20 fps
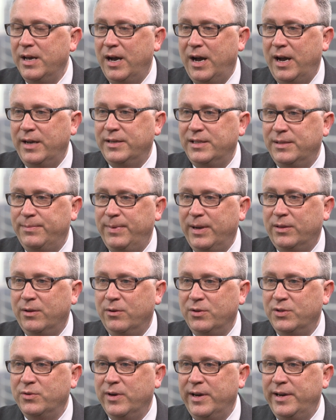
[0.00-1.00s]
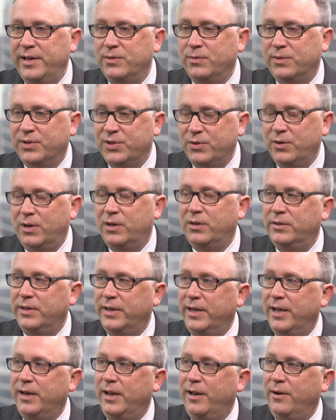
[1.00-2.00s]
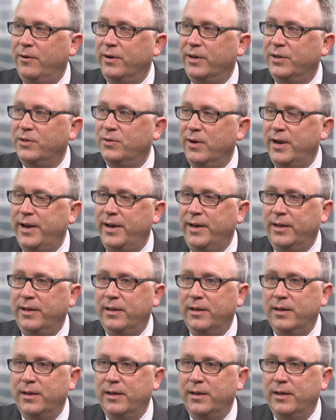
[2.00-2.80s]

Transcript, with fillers: I suspect those trainees will struggle to get aortic training.